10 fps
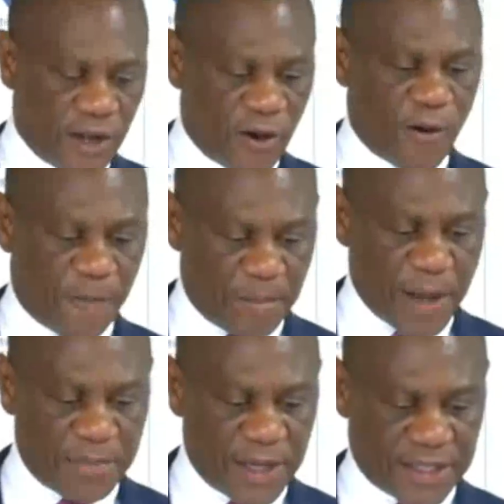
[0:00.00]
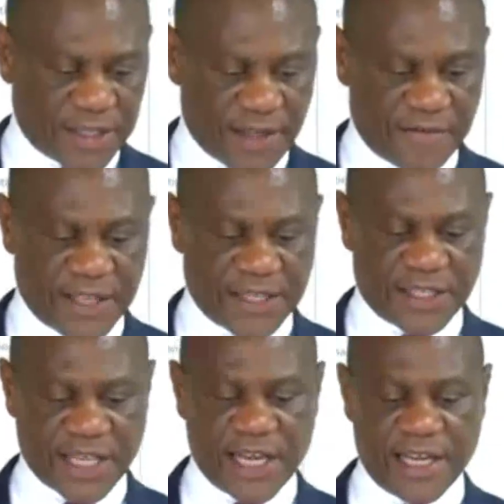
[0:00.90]
of public servants
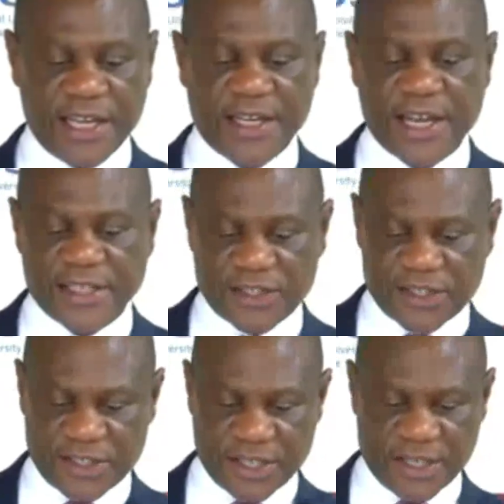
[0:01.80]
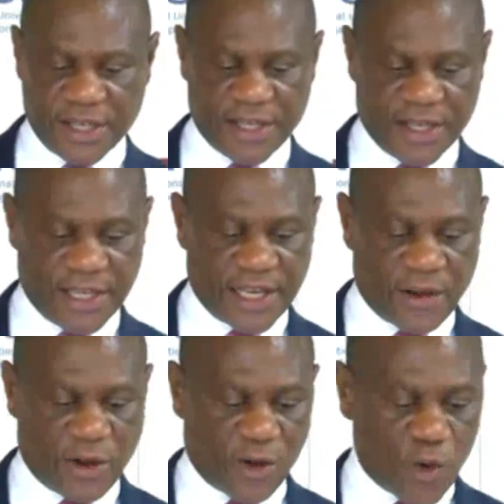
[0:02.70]
and leaders in
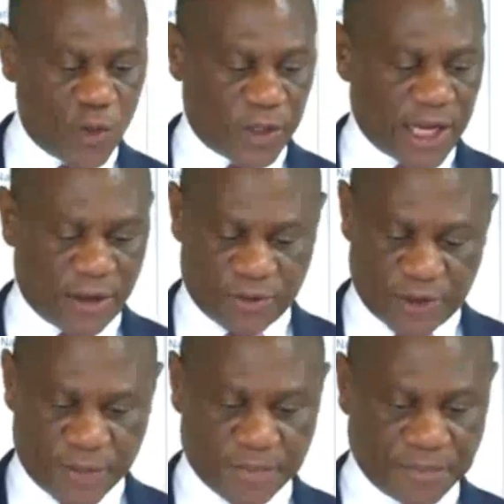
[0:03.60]
our own country.